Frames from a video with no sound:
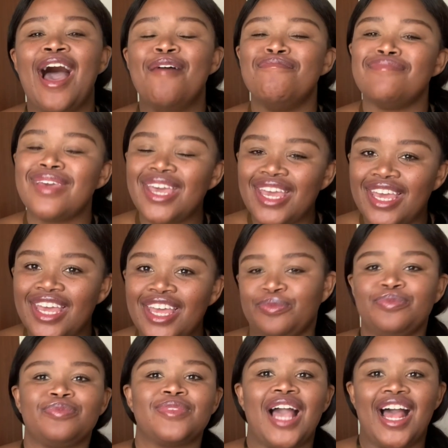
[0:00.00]
me
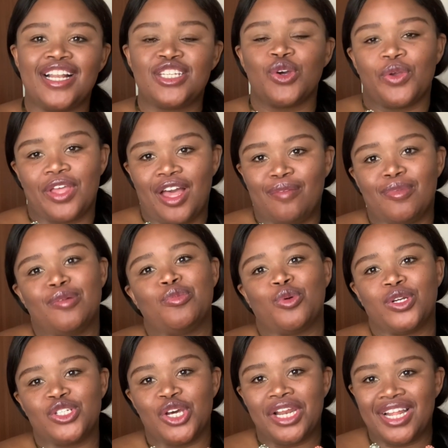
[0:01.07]
at Oyama
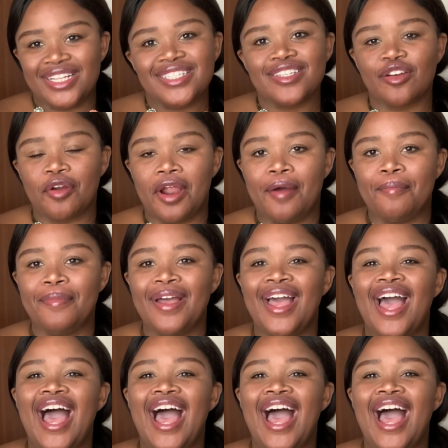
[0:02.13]
Bota on Instagram,